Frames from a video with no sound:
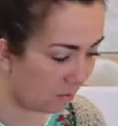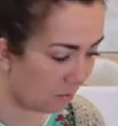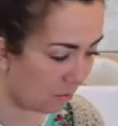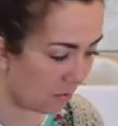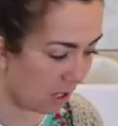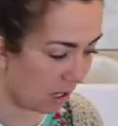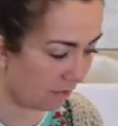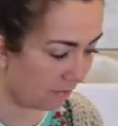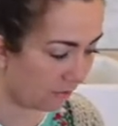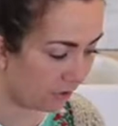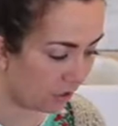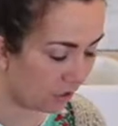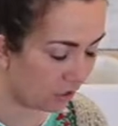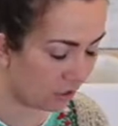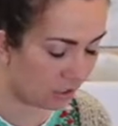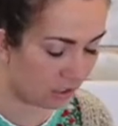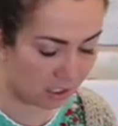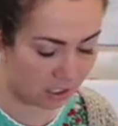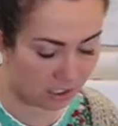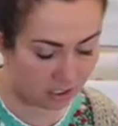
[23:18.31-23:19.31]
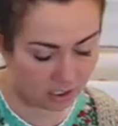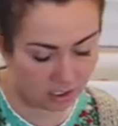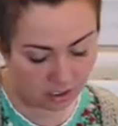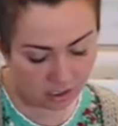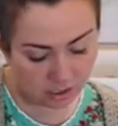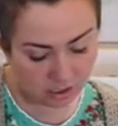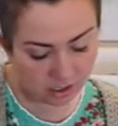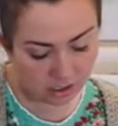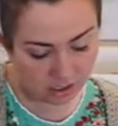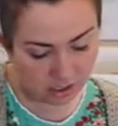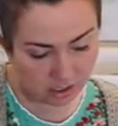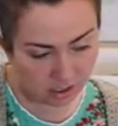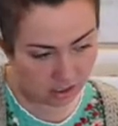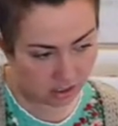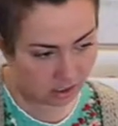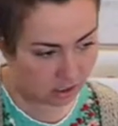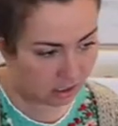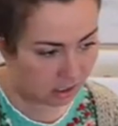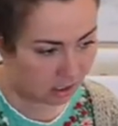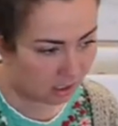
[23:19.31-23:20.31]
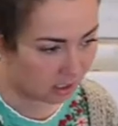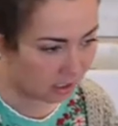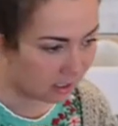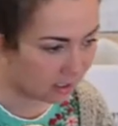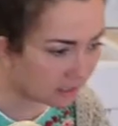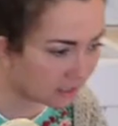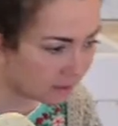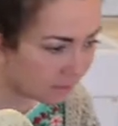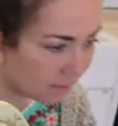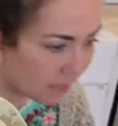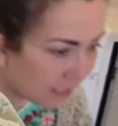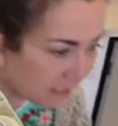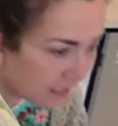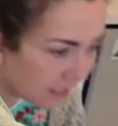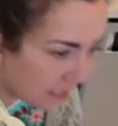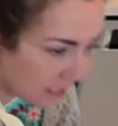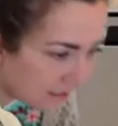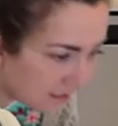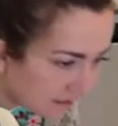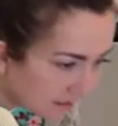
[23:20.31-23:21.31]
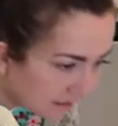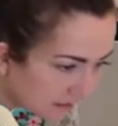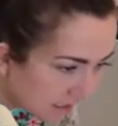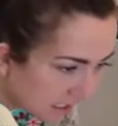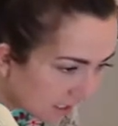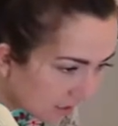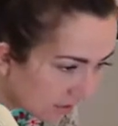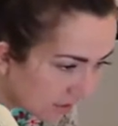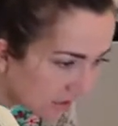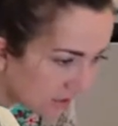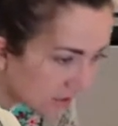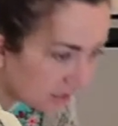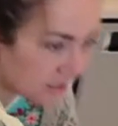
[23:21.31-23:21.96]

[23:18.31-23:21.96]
Mofford. Is this my cousin Karen?